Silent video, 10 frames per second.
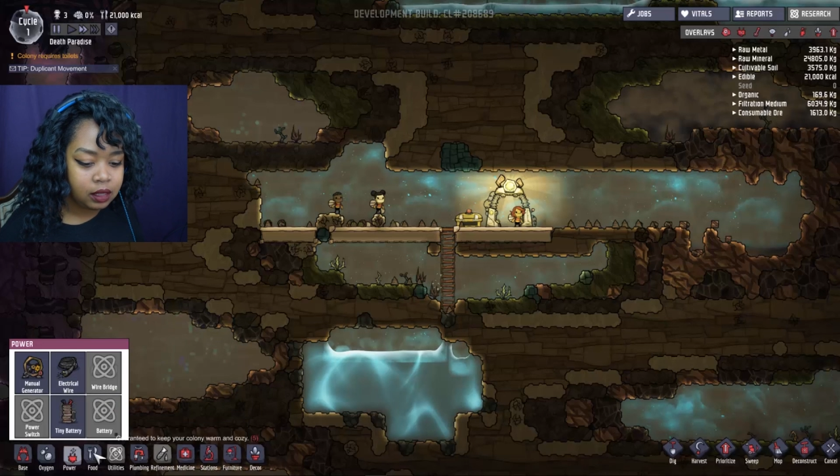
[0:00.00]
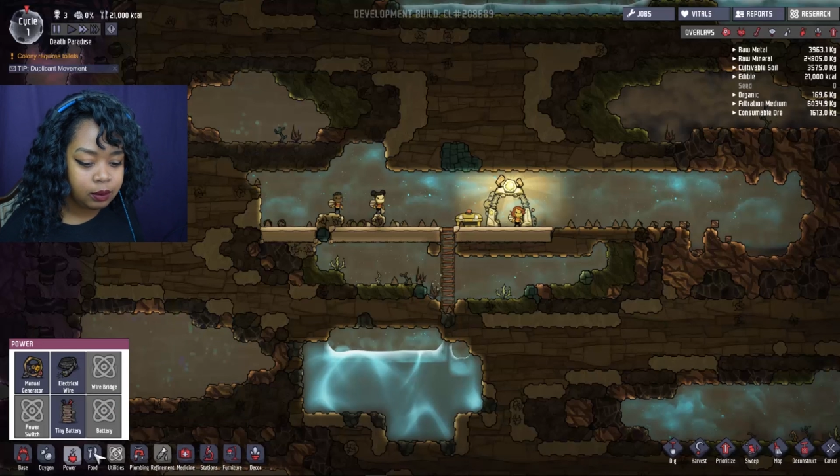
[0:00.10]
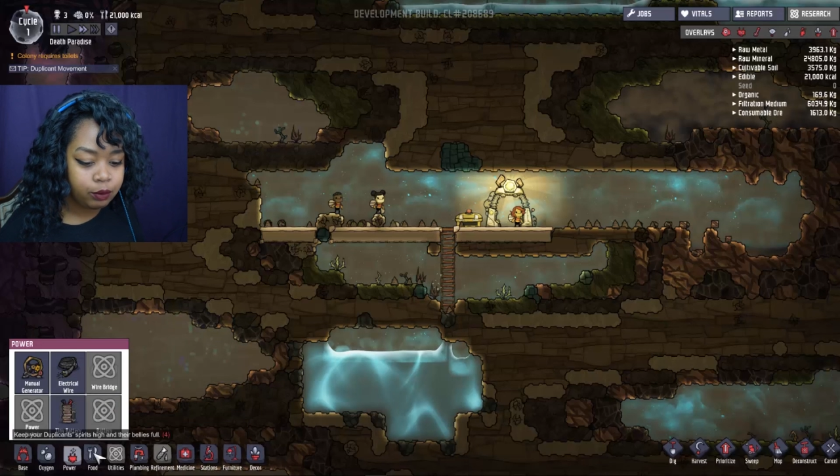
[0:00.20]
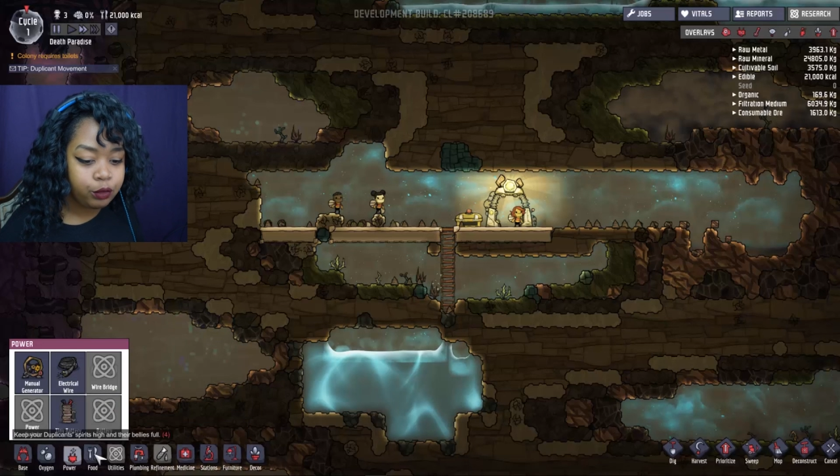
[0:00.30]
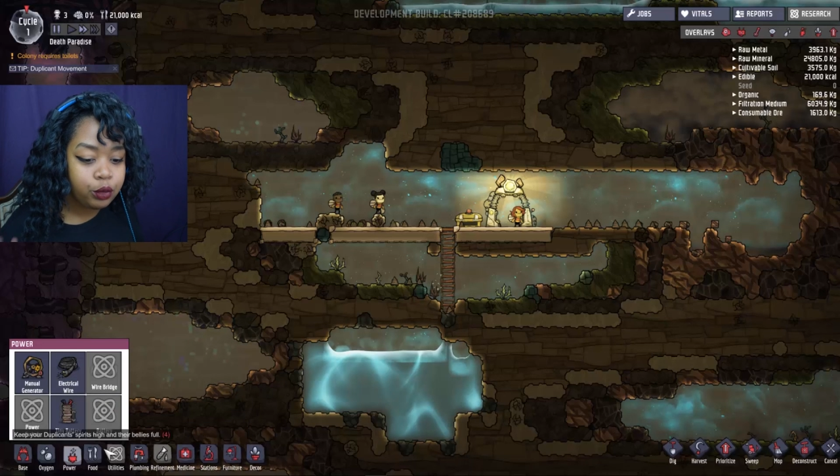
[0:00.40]

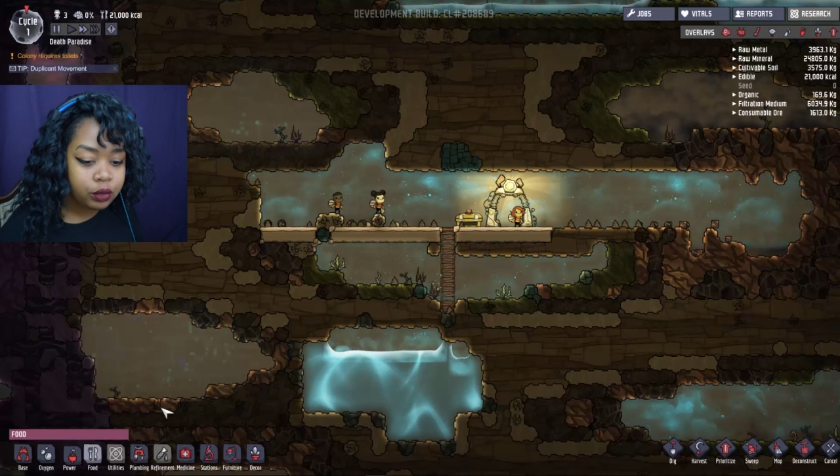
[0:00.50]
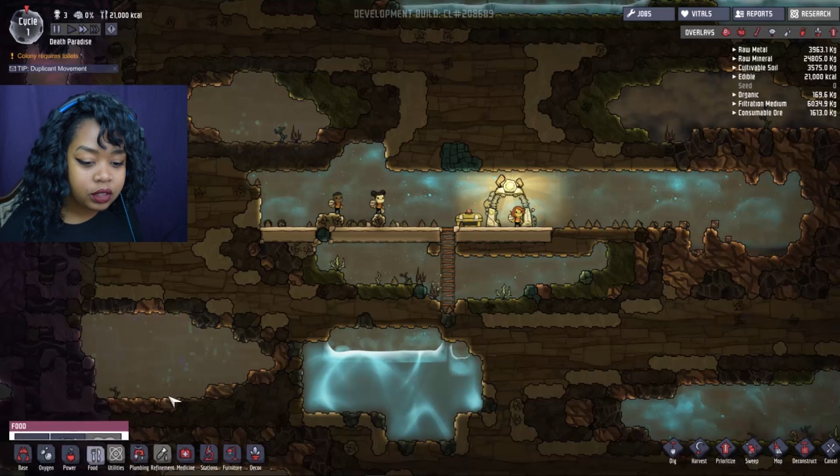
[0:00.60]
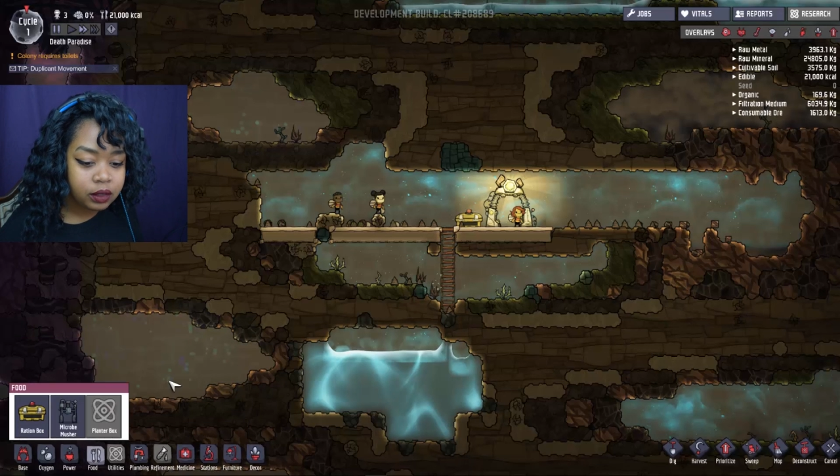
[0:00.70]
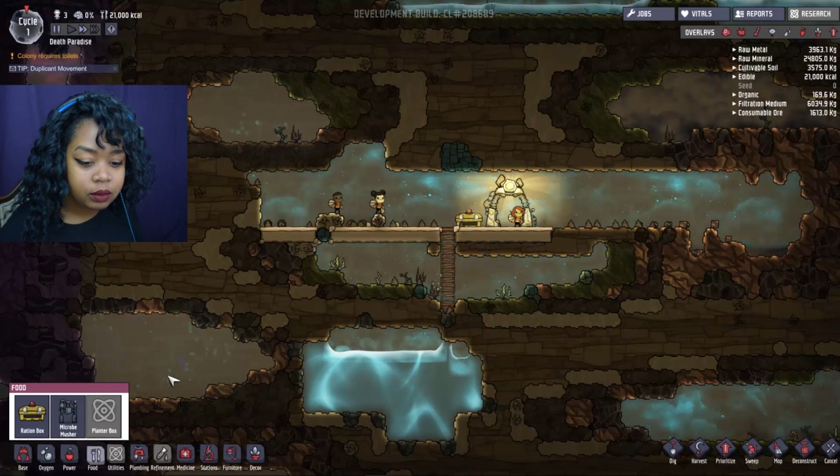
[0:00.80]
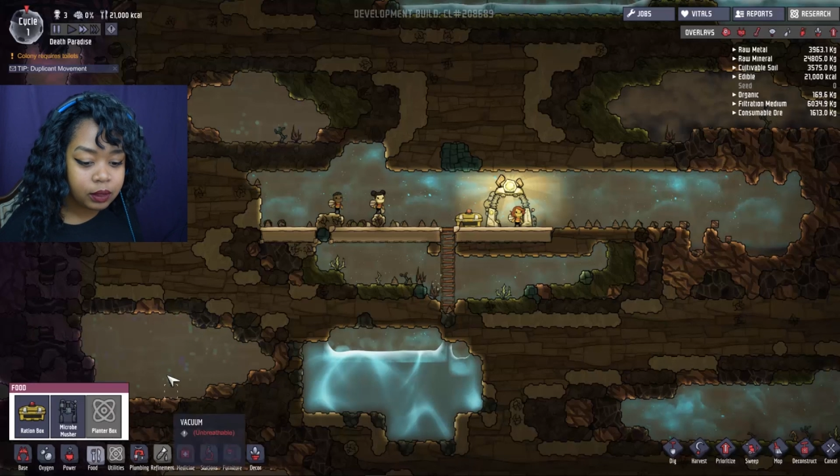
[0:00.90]

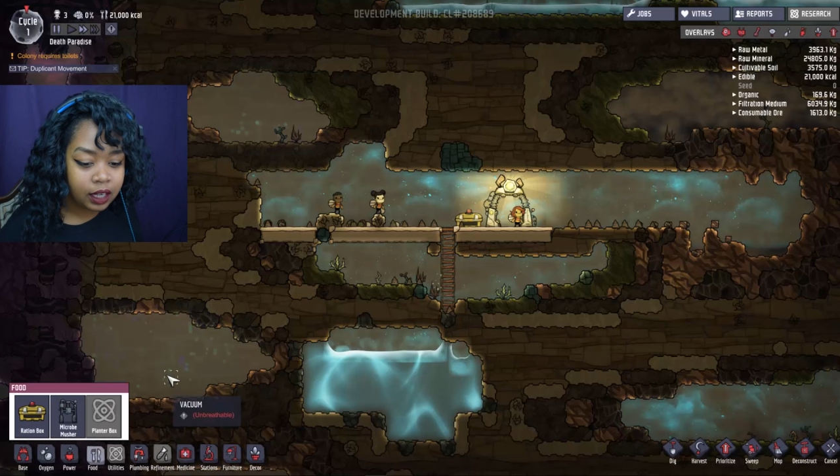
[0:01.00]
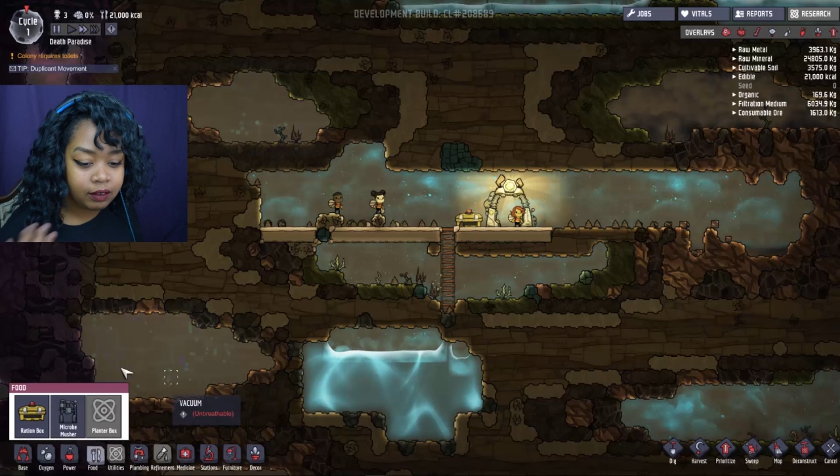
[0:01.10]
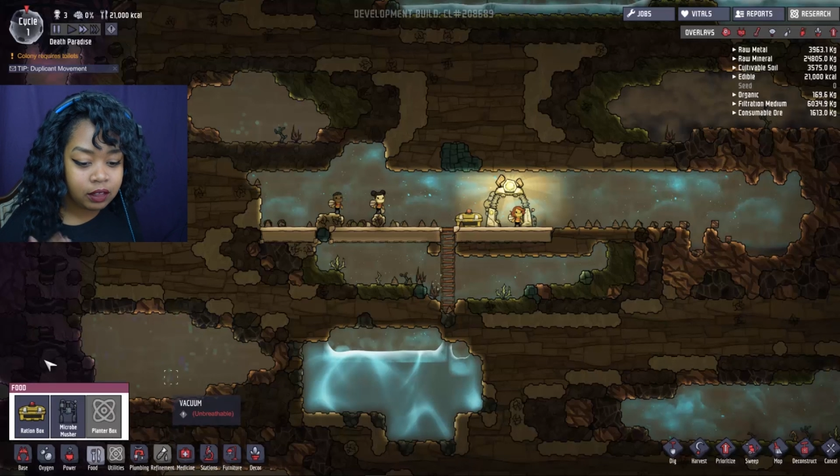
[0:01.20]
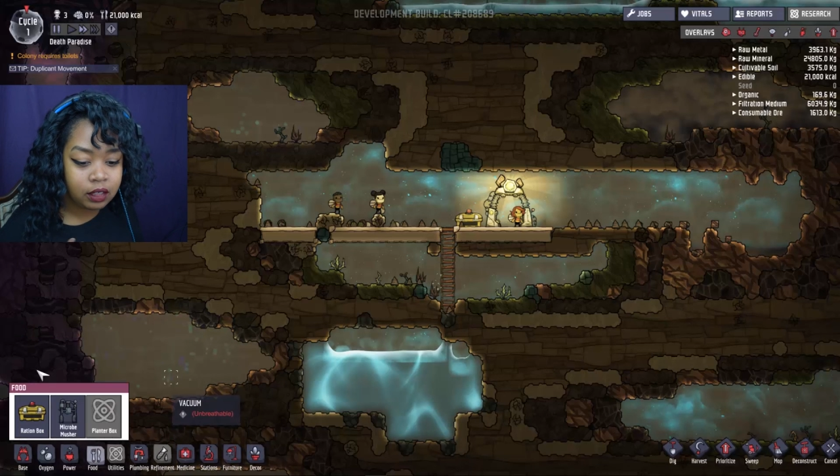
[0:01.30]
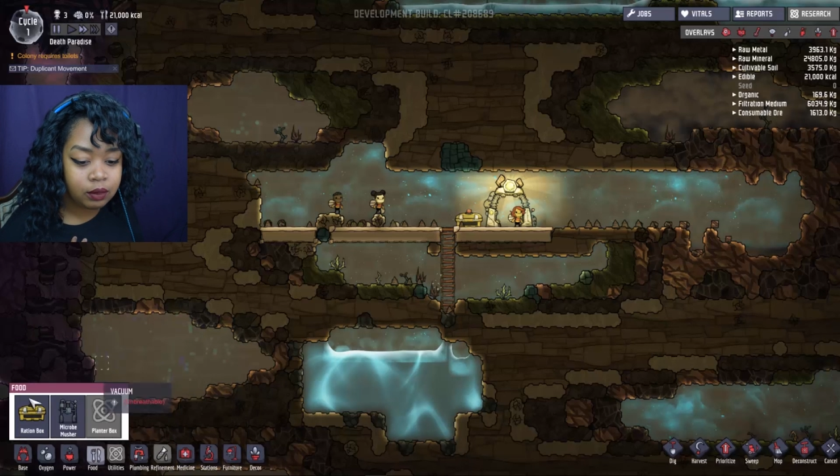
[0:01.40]
Food, we
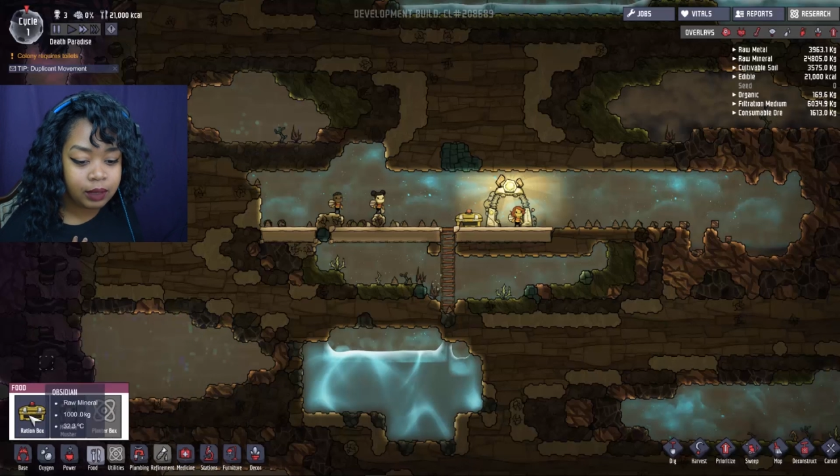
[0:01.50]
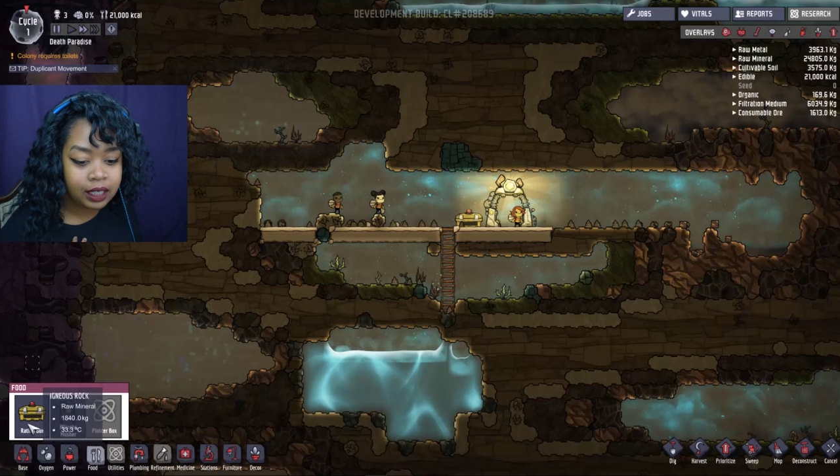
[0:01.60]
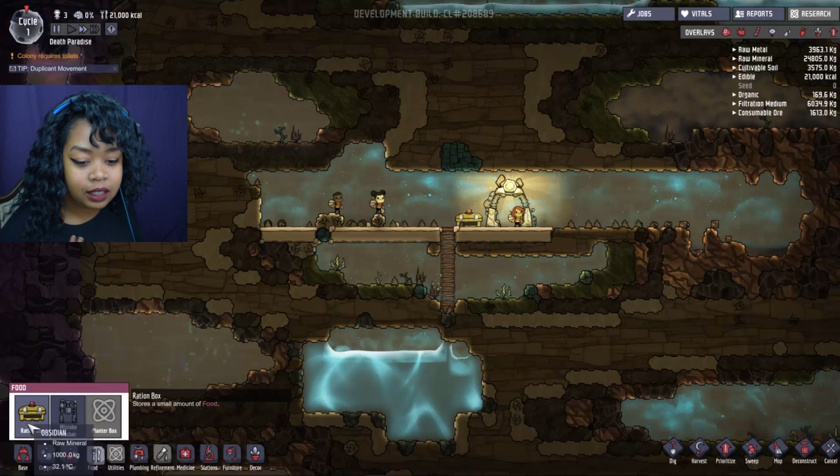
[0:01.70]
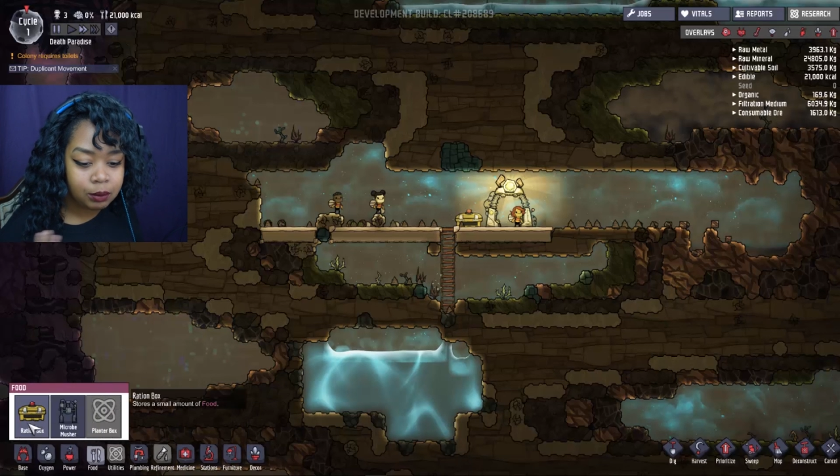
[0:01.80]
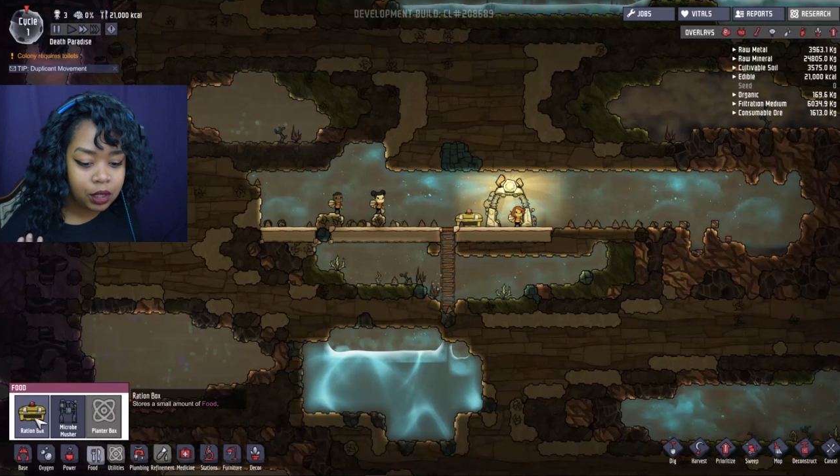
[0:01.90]
have the
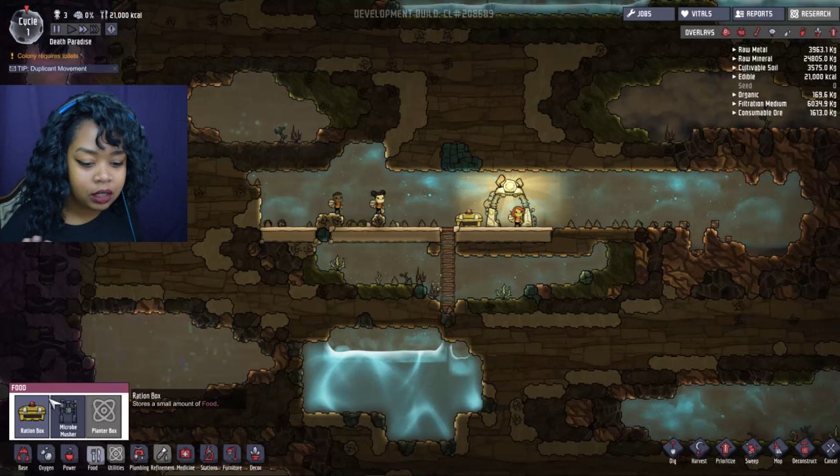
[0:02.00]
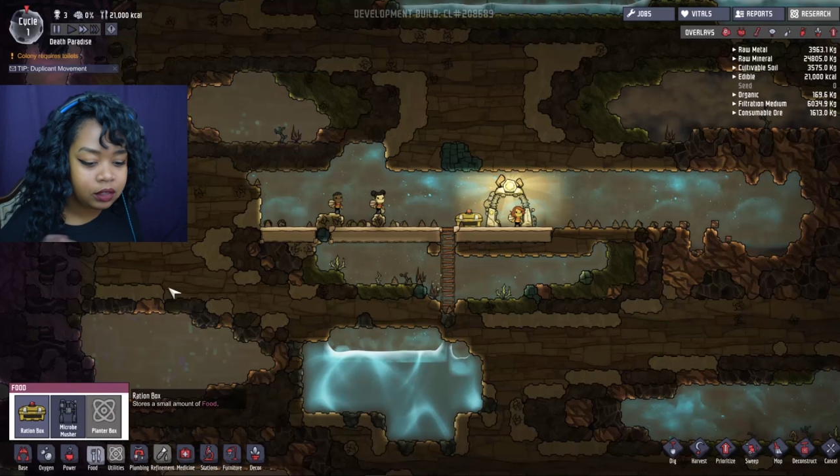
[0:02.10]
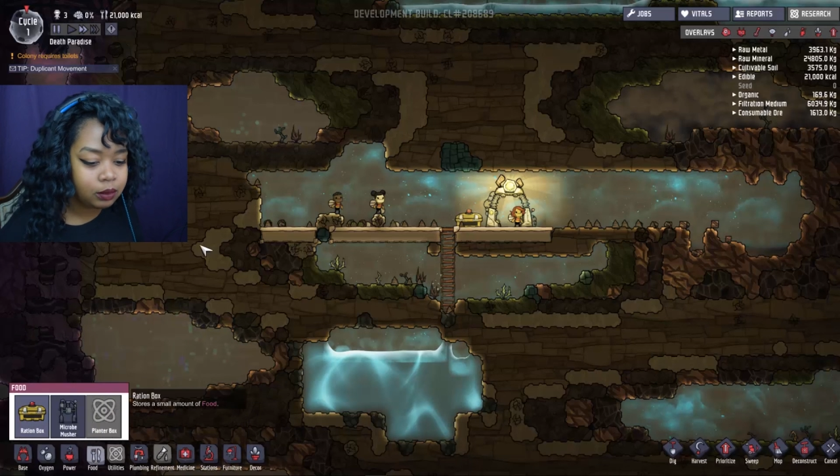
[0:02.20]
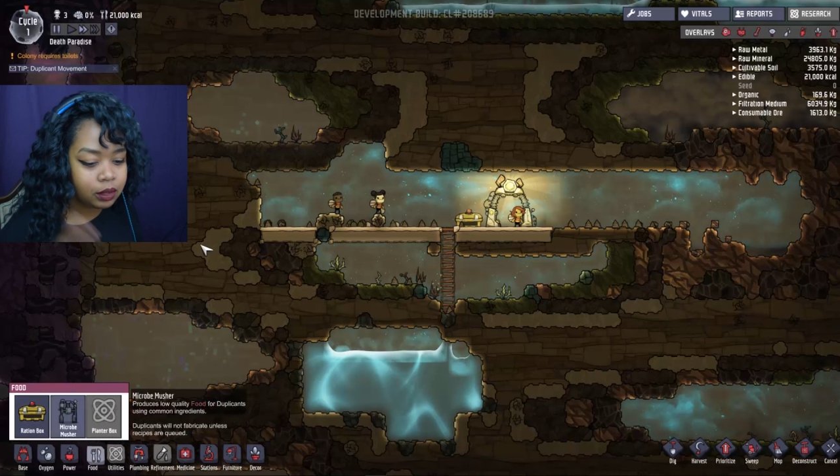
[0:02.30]
ration box,